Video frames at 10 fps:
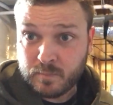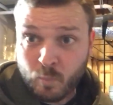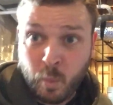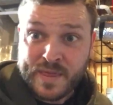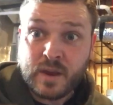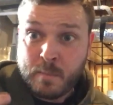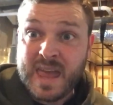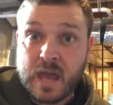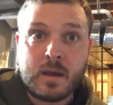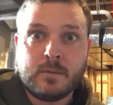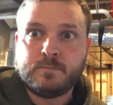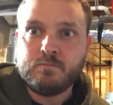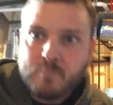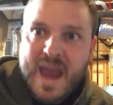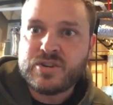when they're making
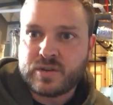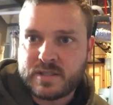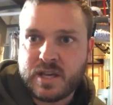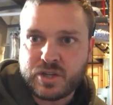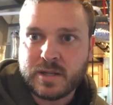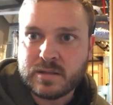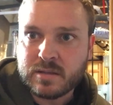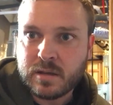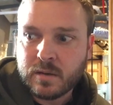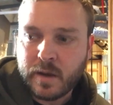major decisions.